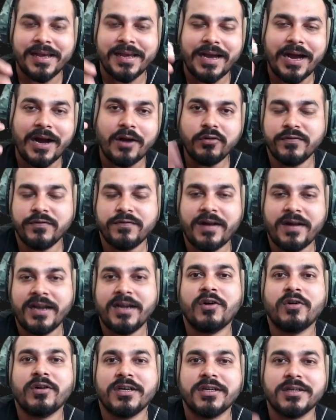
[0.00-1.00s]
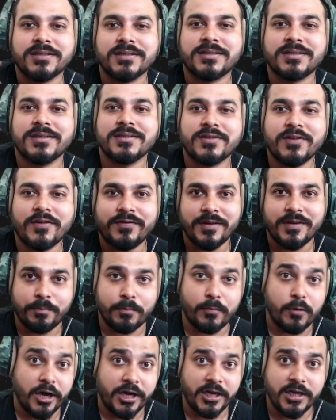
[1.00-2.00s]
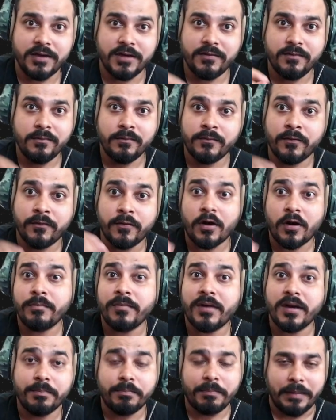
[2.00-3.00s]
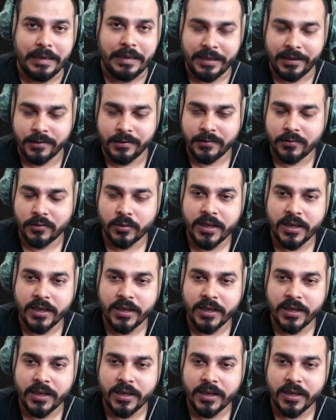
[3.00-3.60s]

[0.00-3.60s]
like how to find out a distance of a point from a plane.